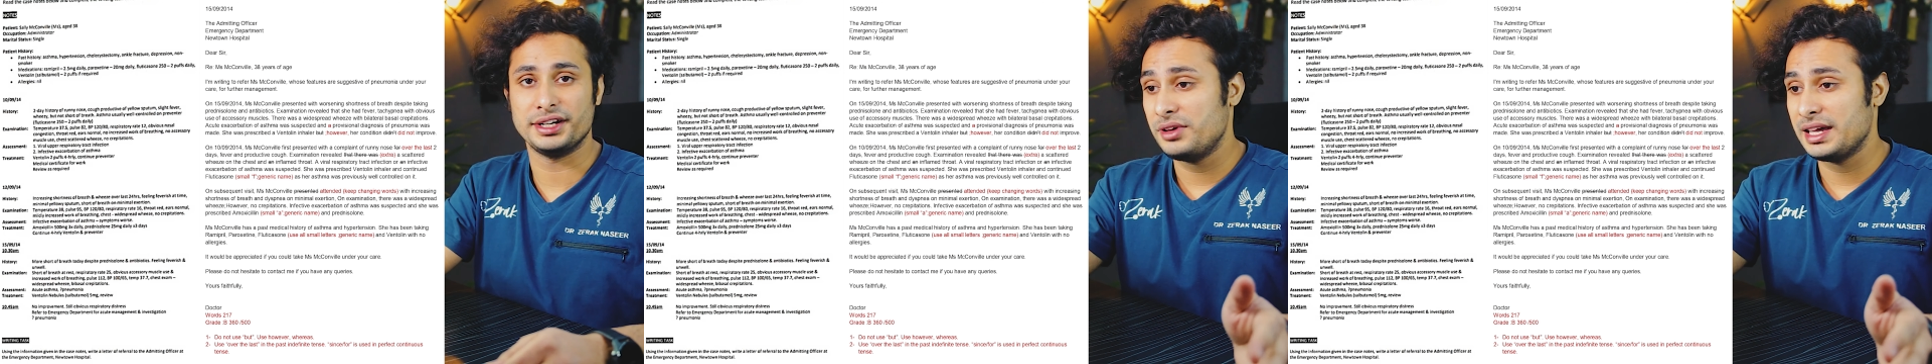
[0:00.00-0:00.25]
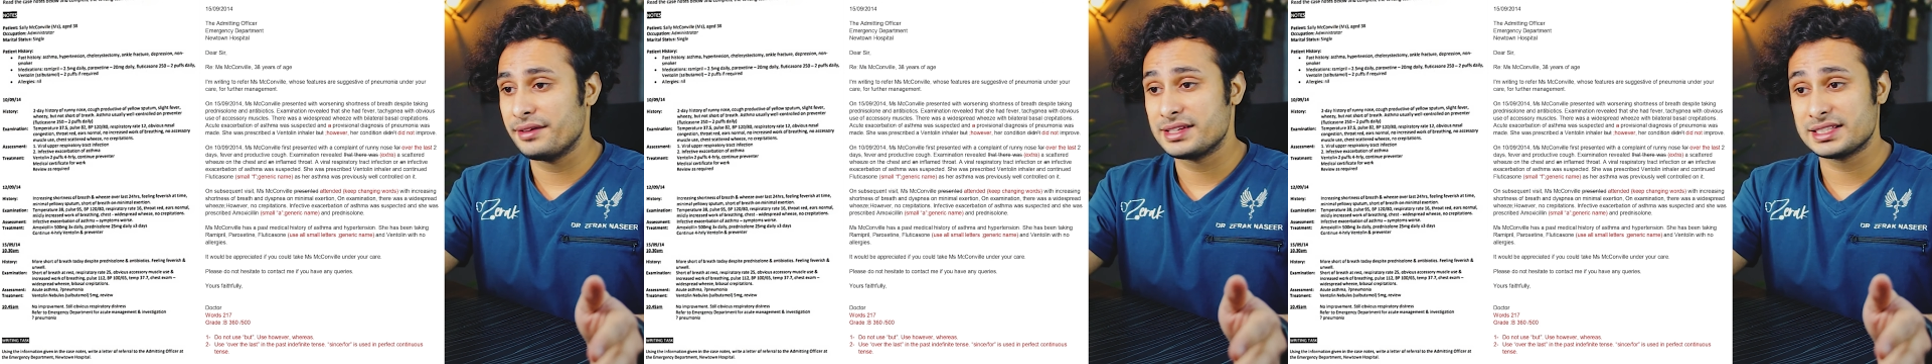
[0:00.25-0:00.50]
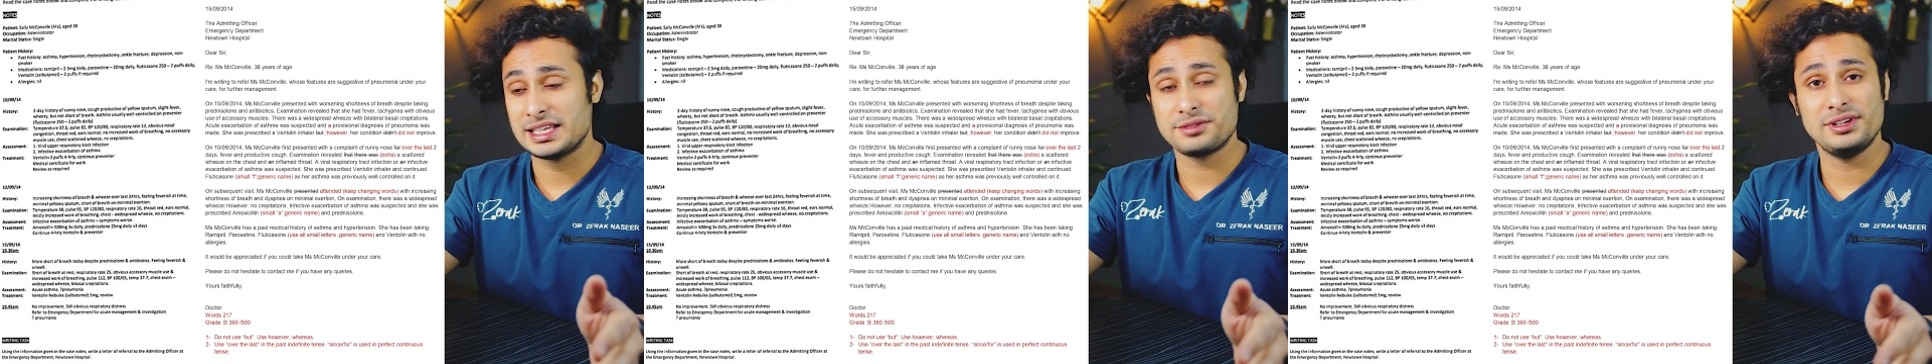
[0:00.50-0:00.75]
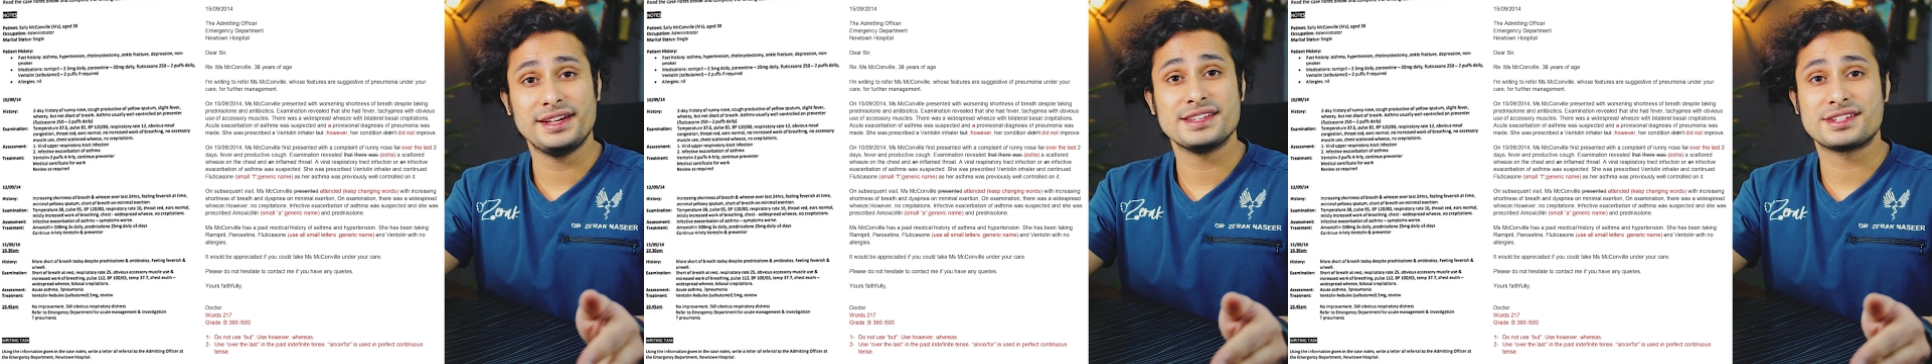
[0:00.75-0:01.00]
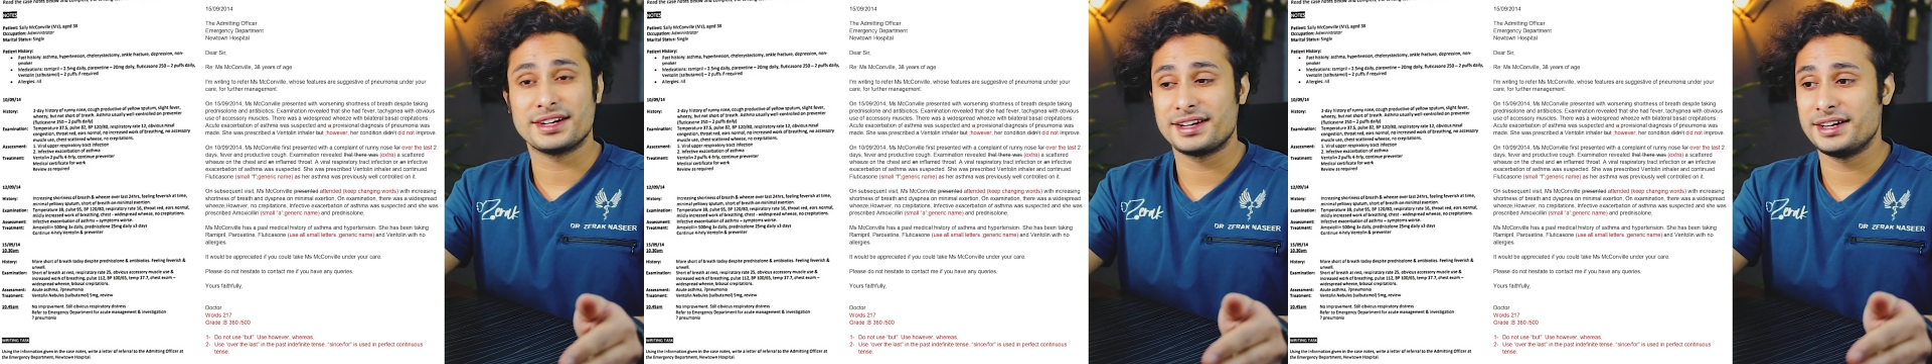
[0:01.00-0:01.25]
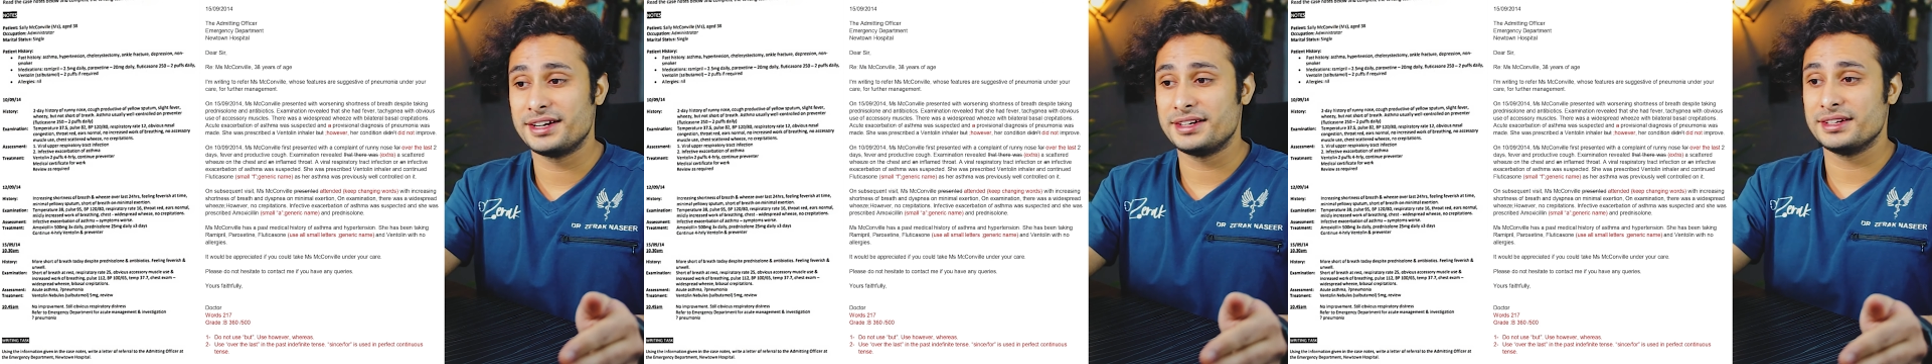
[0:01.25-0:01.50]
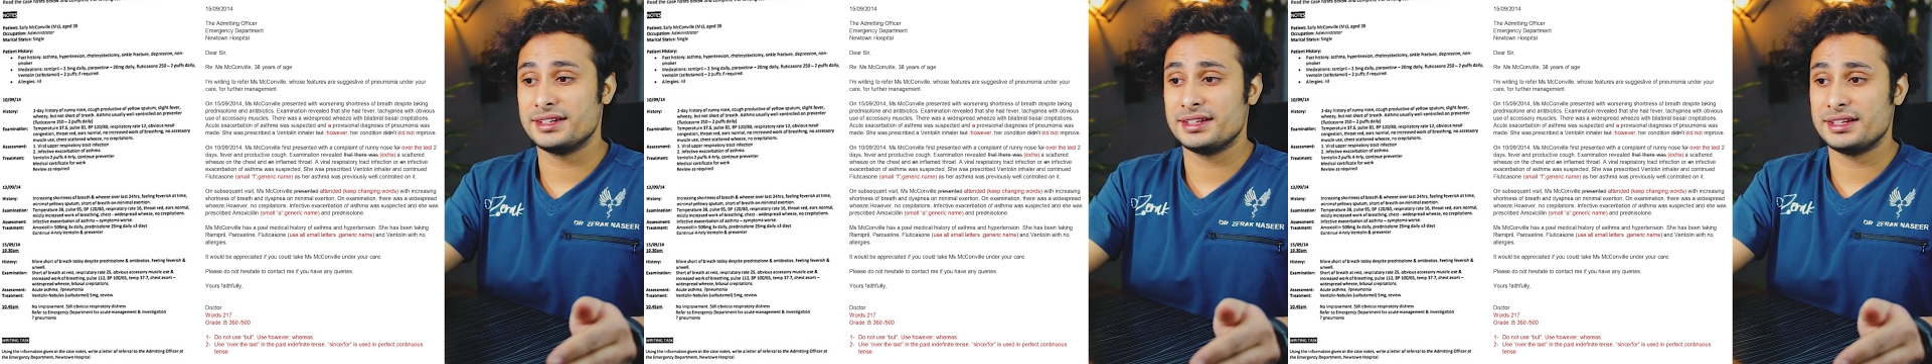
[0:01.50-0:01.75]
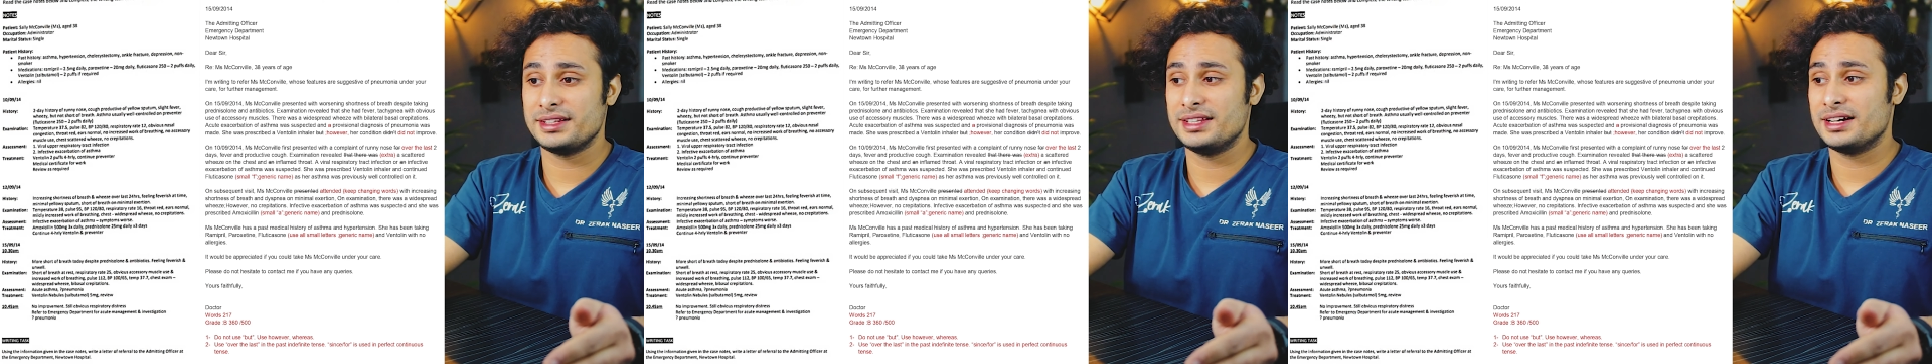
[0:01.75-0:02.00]
we have successfully constructed
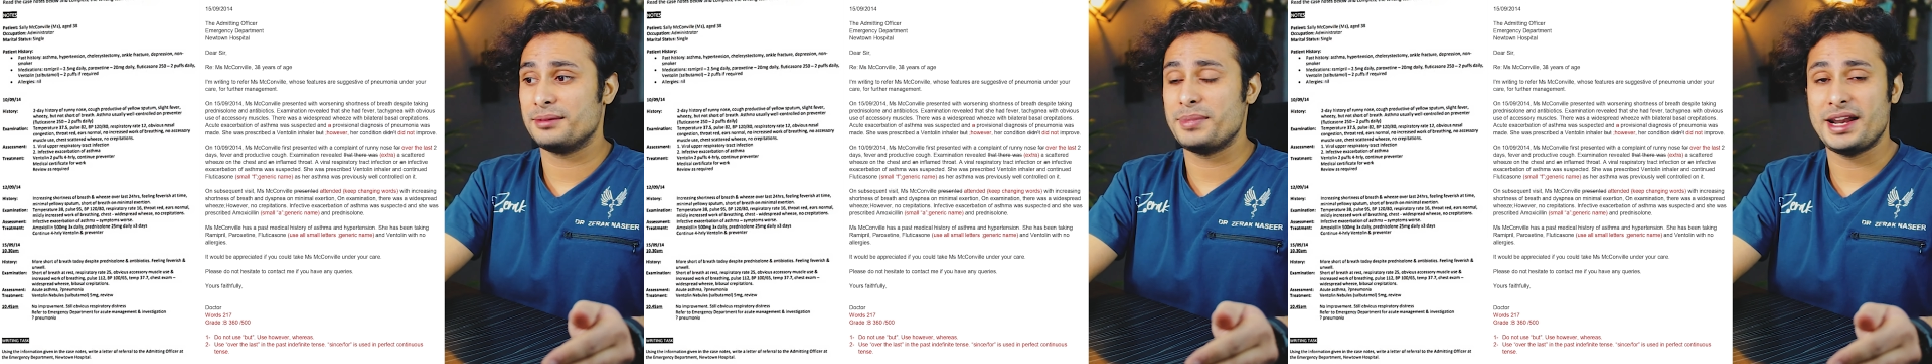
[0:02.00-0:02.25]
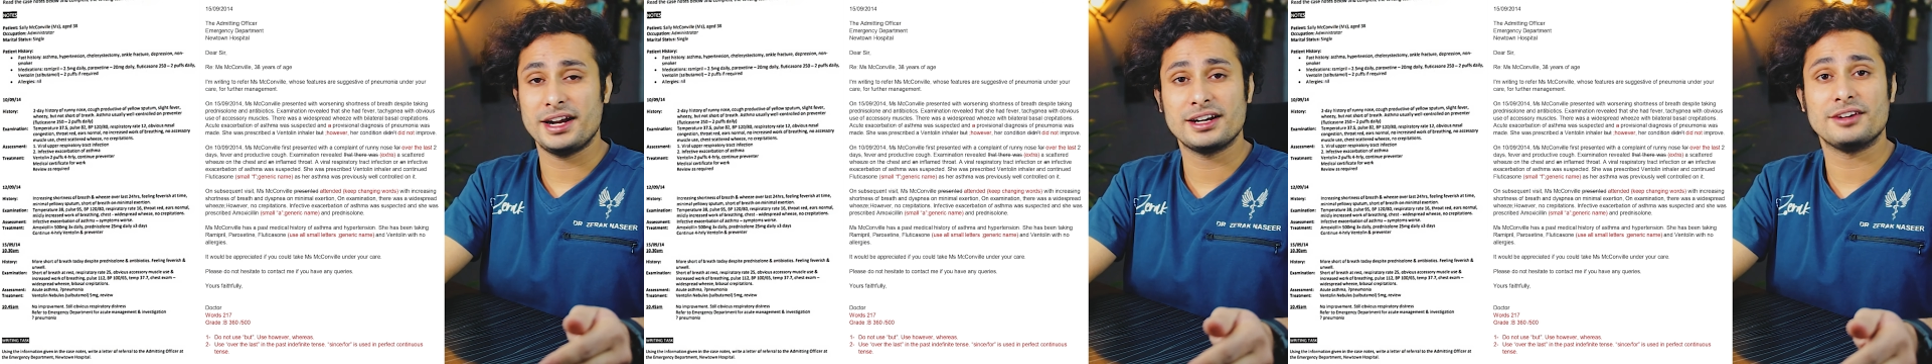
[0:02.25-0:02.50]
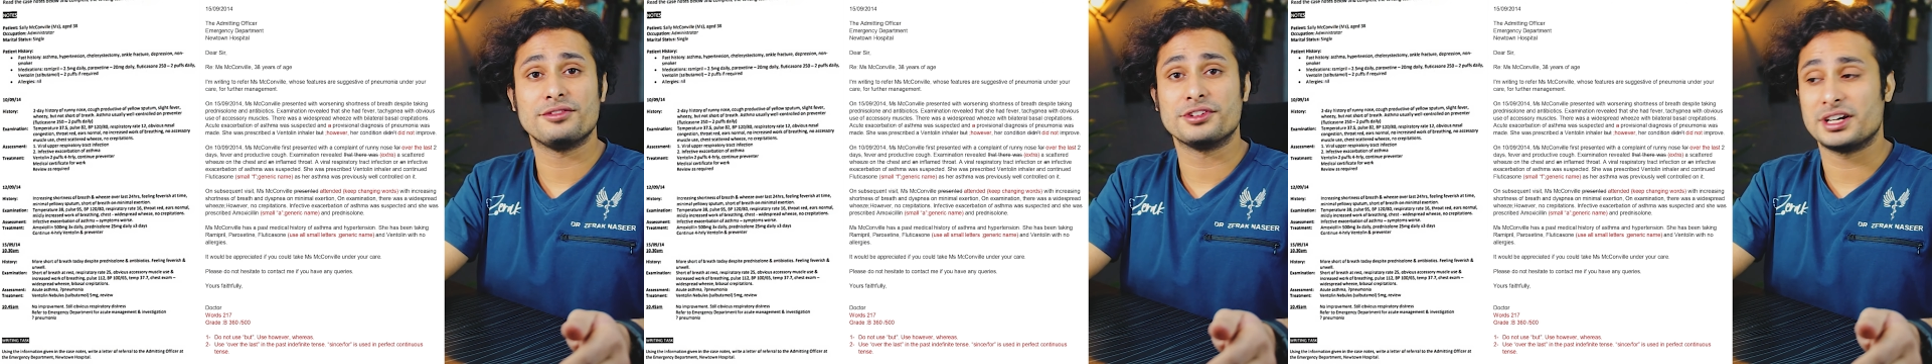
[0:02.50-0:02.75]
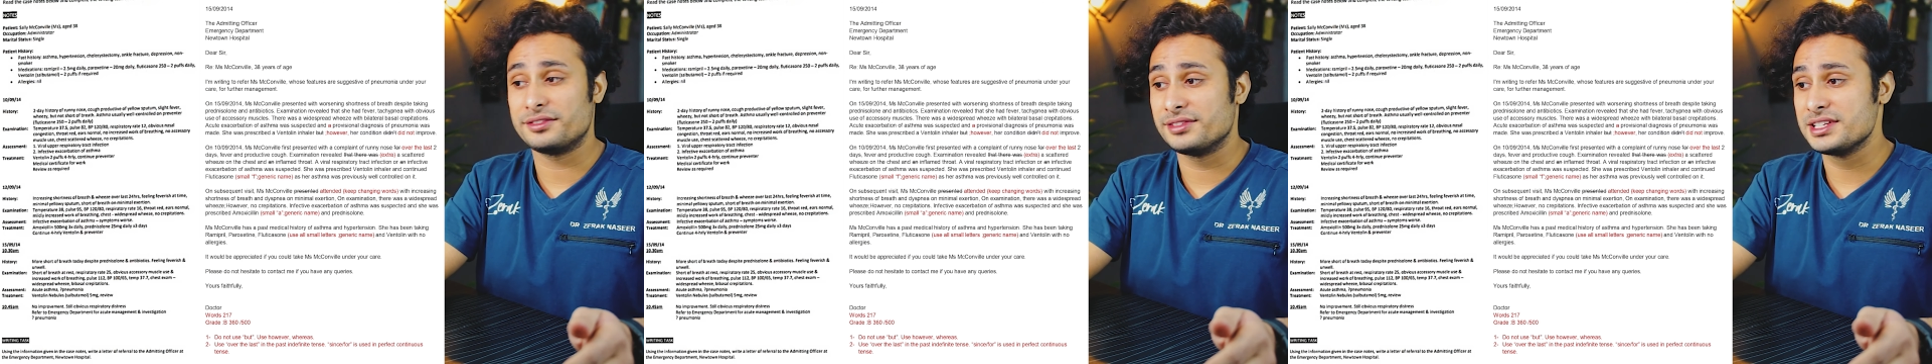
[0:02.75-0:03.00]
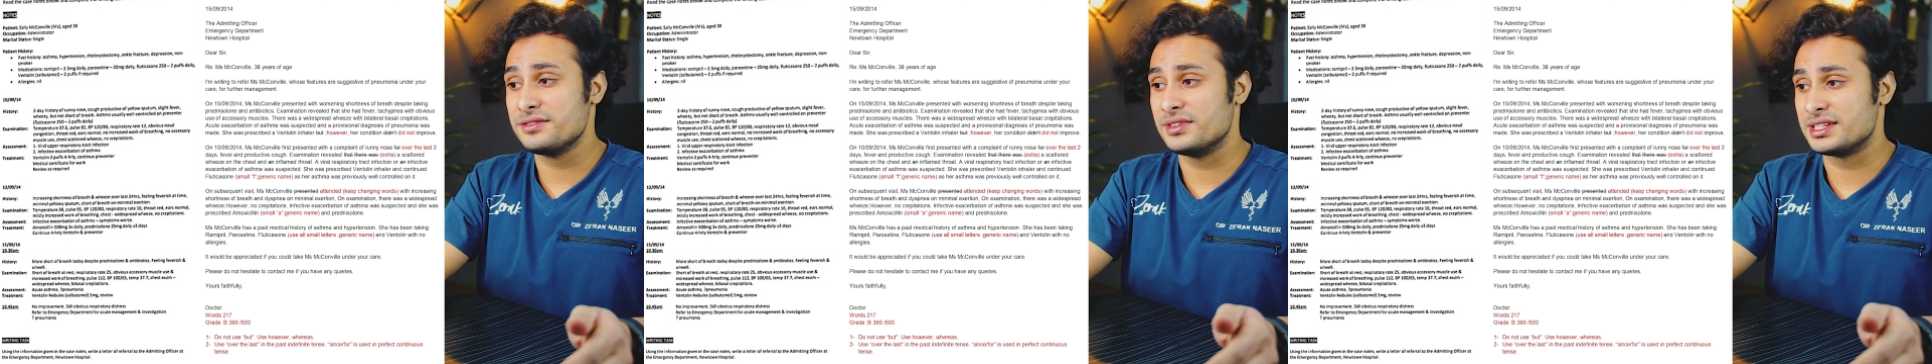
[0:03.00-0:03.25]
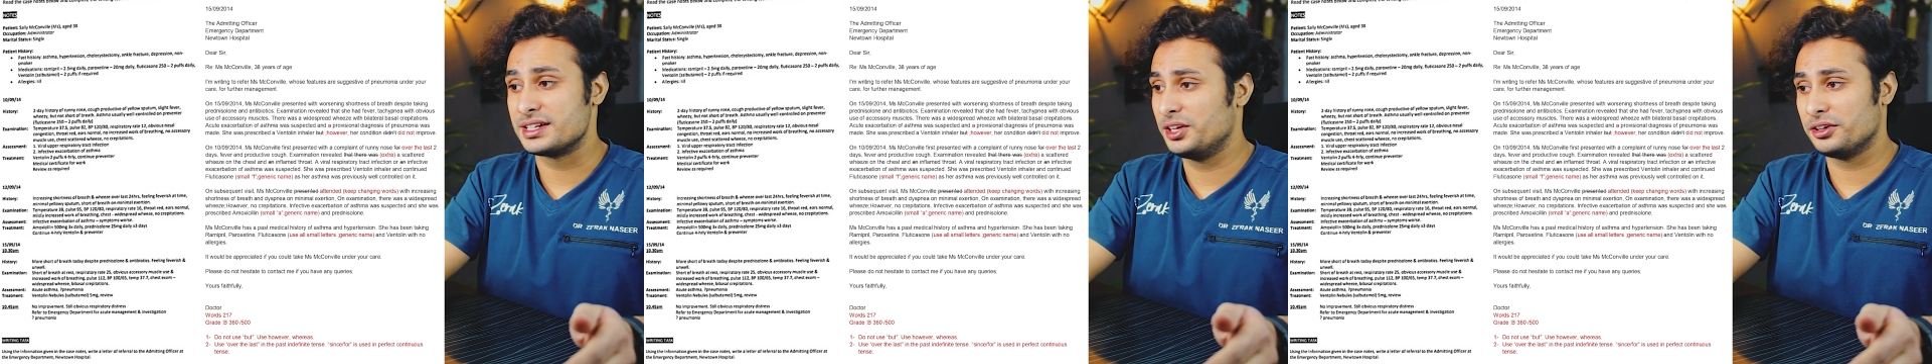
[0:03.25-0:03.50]
the paragraph for our first visit.